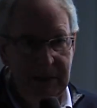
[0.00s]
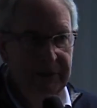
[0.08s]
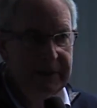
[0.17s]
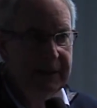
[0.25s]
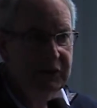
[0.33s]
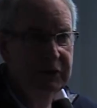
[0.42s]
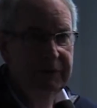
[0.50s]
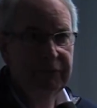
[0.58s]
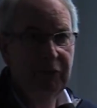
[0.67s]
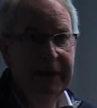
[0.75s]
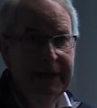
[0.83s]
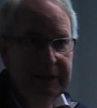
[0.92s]
the issue
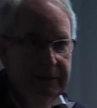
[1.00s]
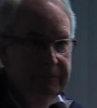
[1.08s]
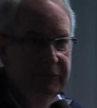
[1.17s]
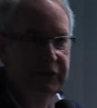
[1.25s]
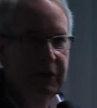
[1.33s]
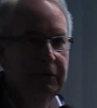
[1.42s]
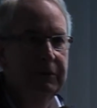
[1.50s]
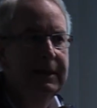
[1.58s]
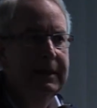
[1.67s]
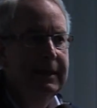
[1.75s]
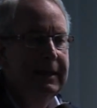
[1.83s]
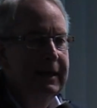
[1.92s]
of running them. So
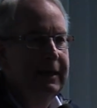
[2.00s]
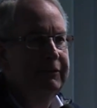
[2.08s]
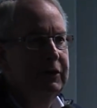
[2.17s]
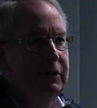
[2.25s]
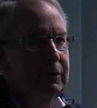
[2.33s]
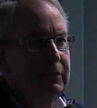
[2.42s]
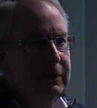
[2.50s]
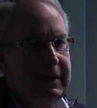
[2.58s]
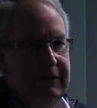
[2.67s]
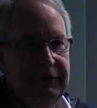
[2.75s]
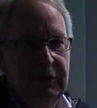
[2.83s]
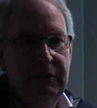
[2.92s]
if
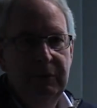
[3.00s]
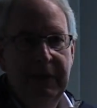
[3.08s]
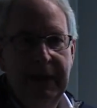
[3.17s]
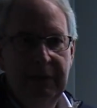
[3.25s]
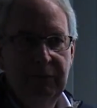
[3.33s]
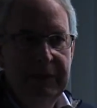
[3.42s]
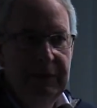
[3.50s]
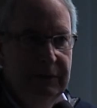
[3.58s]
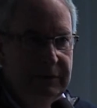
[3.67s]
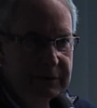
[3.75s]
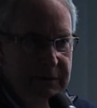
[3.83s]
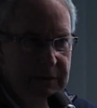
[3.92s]
you can
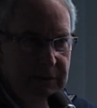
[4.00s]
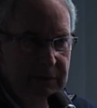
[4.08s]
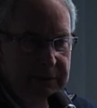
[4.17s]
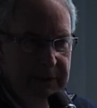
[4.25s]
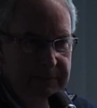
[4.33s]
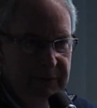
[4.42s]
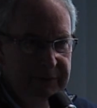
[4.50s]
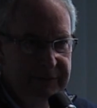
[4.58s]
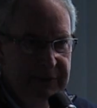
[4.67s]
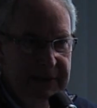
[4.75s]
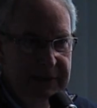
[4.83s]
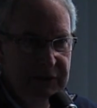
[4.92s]
reduce the total number of
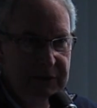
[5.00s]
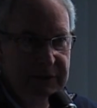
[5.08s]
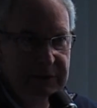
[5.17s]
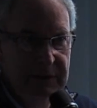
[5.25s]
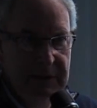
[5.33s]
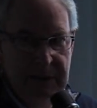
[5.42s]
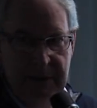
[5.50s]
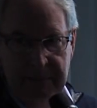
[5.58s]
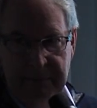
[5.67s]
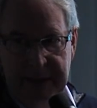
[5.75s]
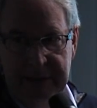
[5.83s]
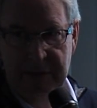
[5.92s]
stations
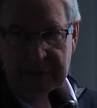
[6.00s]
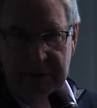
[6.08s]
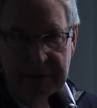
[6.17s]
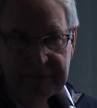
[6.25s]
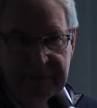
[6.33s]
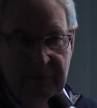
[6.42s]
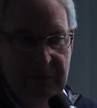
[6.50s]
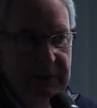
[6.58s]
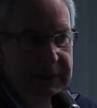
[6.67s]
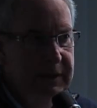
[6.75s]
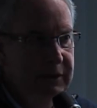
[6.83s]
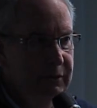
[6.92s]
by
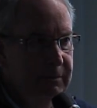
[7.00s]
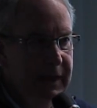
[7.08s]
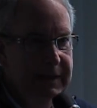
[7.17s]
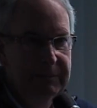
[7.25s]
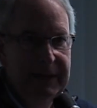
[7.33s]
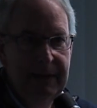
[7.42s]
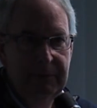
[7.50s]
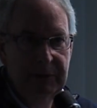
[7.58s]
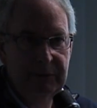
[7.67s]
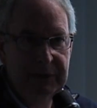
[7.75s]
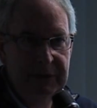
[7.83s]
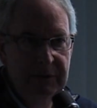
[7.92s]
240, you might be able
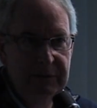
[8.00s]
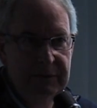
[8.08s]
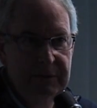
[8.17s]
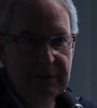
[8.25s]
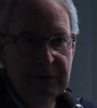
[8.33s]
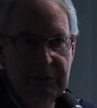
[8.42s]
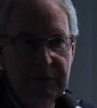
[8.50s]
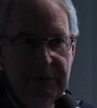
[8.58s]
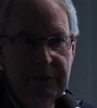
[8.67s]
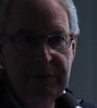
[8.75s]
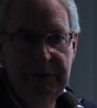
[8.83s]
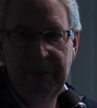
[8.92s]
to reduce the
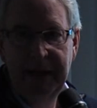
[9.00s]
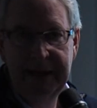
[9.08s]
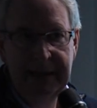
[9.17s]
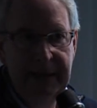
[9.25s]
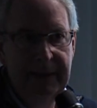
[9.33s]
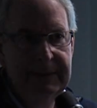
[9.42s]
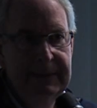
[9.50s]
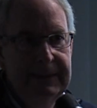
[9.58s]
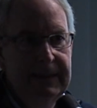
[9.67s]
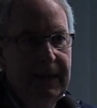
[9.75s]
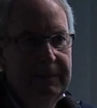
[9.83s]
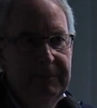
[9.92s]
crews by
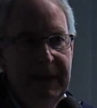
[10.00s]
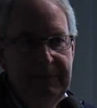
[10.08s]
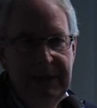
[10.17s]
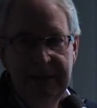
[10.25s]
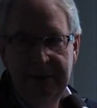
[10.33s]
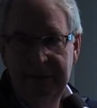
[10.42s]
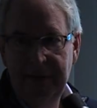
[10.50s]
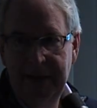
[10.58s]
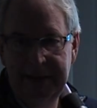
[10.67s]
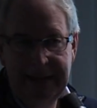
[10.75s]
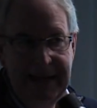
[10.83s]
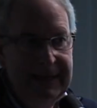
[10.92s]
not maybe
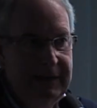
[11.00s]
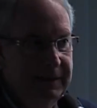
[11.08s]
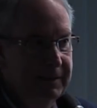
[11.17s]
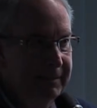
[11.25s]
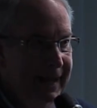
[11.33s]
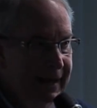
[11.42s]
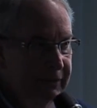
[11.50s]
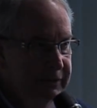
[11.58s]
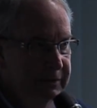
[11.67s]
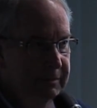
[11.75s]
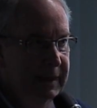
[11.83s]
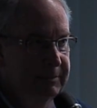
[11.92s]
a like
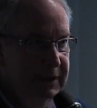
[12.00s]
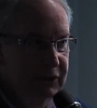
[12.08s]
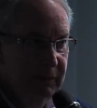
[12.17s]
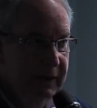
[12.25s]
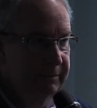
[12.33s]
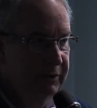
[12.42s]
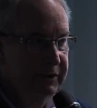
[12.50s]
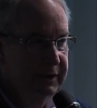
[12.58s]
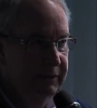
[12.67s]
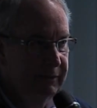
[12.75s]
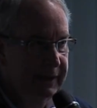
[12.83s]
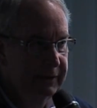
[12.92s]
amount, maybe
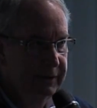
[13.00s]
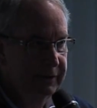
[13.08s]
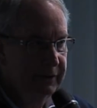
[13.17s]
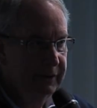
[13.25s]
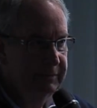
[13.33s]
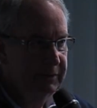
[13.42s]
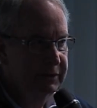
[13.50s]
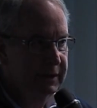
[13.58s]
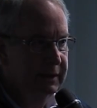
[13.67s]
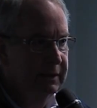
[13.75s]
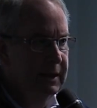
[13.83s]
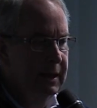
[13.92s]
20% rather than
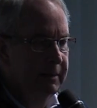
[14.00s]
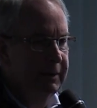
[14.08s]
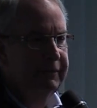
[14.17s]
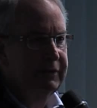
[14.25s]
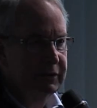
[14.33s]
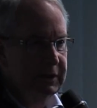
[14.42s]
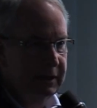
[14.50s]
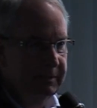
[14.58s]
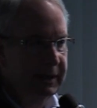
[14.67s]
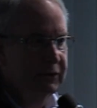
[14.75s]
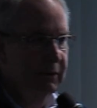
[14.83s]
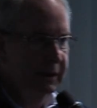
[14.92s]
30%. But if you're talking
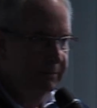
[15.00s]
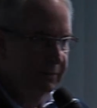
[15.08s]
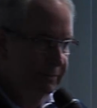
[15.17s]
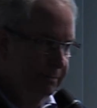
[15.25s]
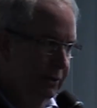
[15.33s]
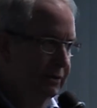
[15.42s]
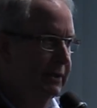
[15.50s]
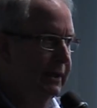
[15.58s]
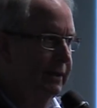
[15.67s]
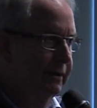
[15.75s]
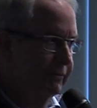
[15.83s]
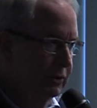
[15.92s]
about
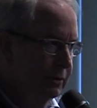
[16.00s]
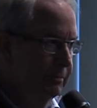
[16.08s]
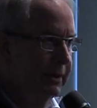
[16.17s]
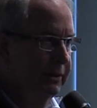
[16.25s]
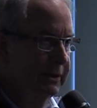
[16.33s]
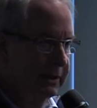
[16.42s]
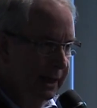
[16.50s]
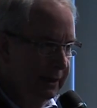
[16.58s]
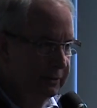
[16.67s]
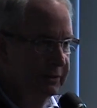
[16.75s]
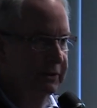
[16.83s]
20% of $2 billion a